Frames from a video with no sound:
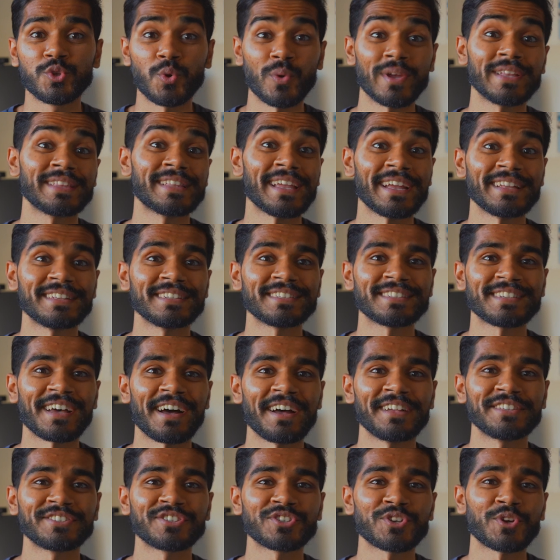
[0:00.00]
Doing data
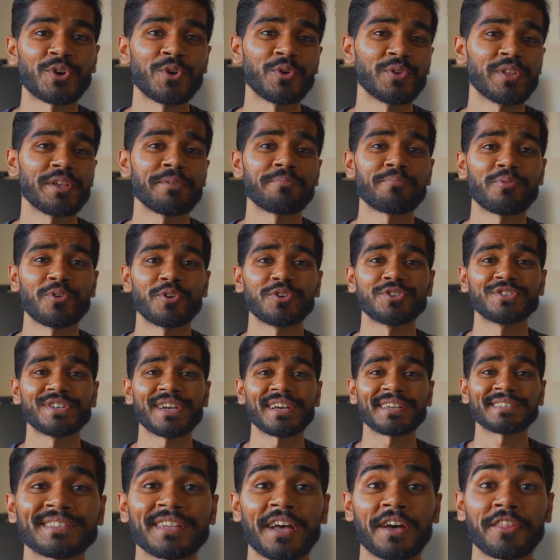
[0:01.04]
science coding
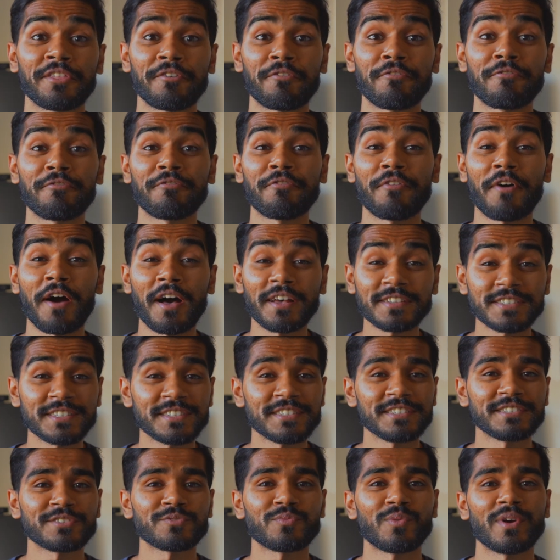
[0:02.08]
projects are the
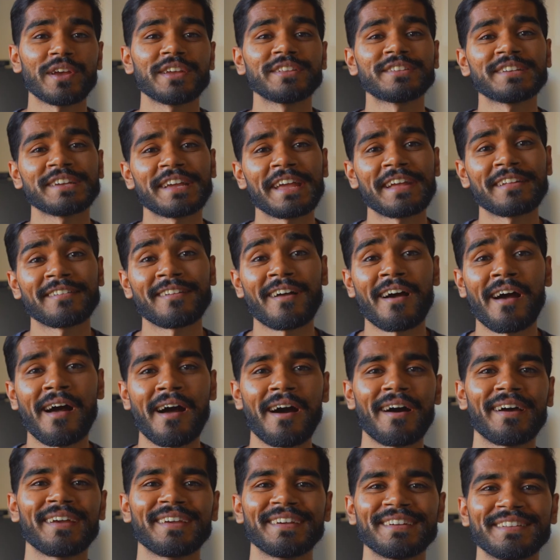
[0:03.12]
fastest way to get
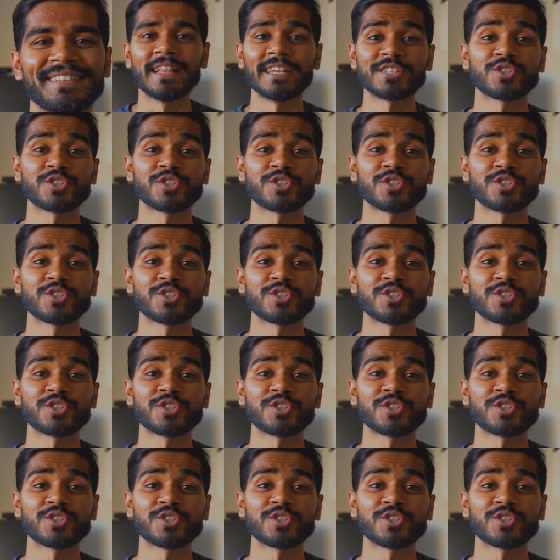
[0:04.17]
hired.